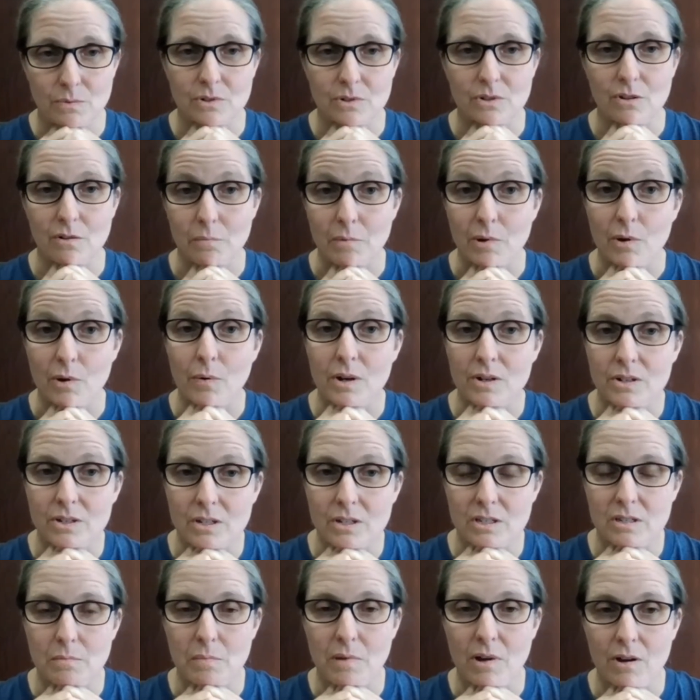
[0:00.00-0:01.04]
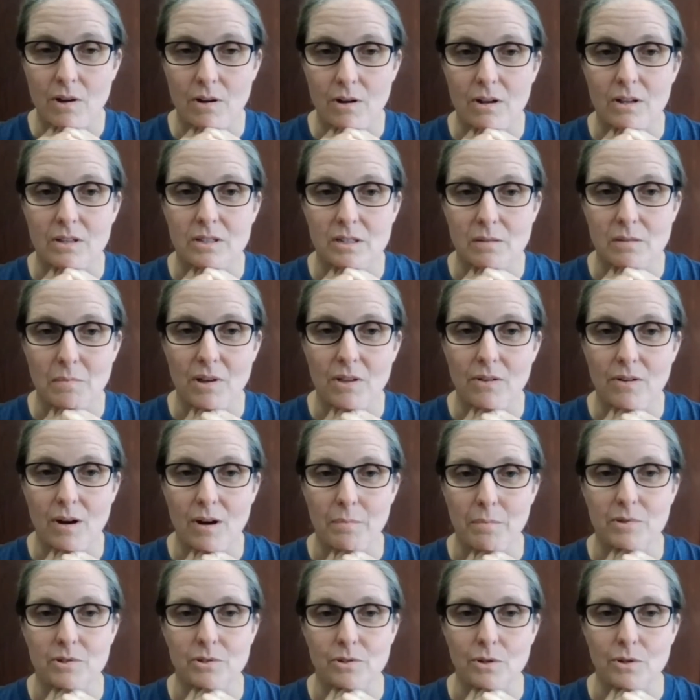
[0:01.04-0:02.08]
which there have been questions about on some other
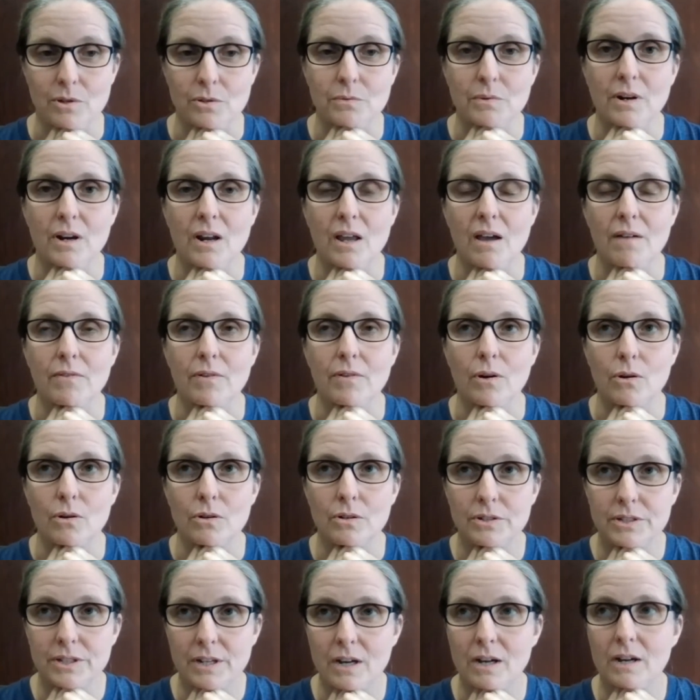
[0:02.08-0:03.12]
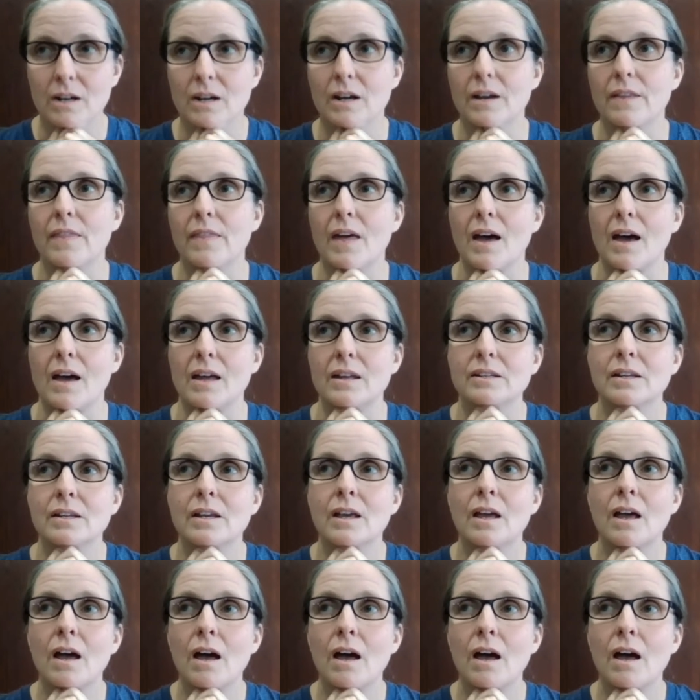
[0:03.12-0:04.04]
episodes. We're going to have a whole talk on that.